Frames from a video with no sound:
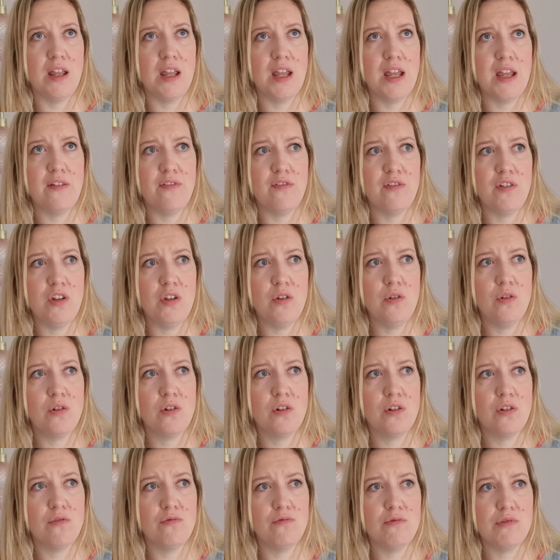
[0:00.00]
if you
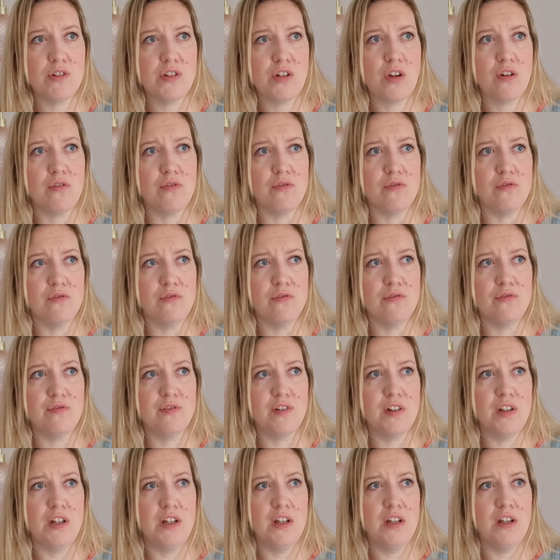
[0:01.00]
can resolve
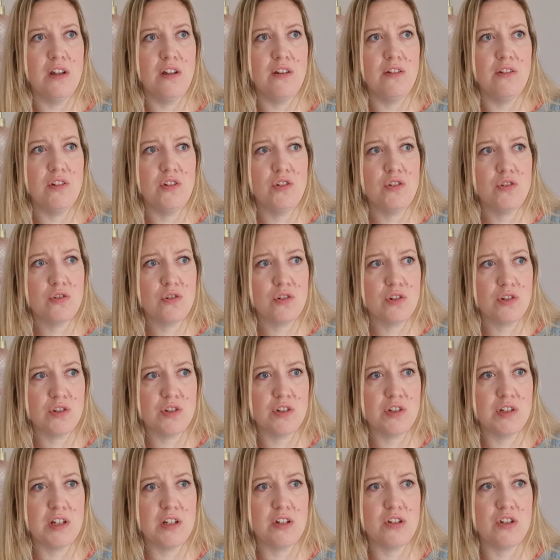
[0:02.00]
the
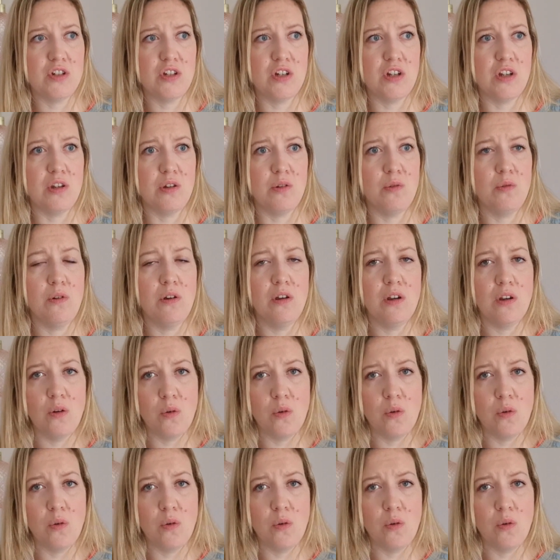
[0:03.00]
trust issue